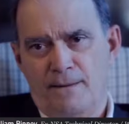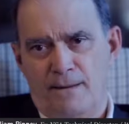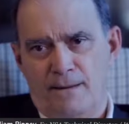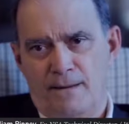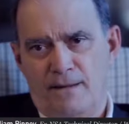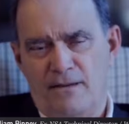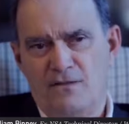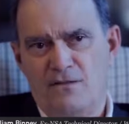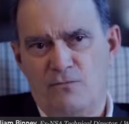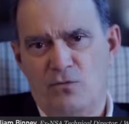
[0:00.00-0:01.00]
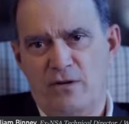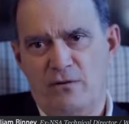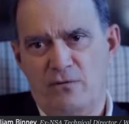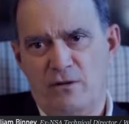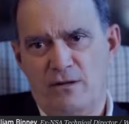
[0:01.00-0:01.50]
And this is
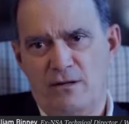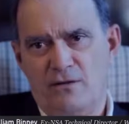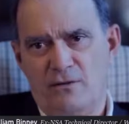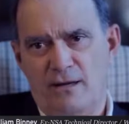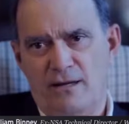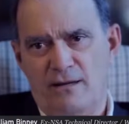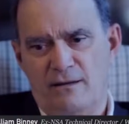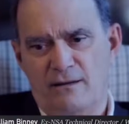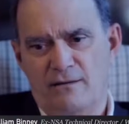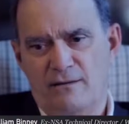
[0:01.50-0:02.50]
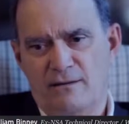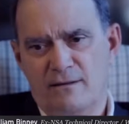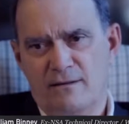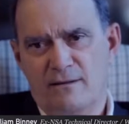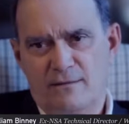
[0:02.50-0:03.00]
moving really to a
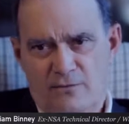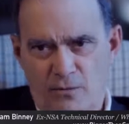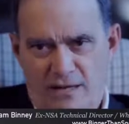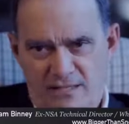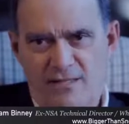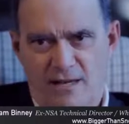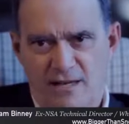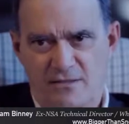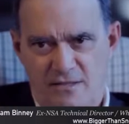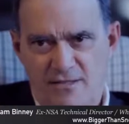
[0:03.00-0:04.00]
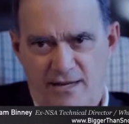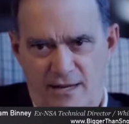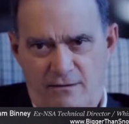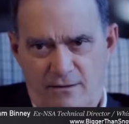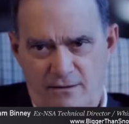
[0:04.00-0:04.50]
Stasi
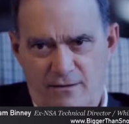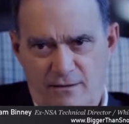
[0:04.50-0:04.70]
state,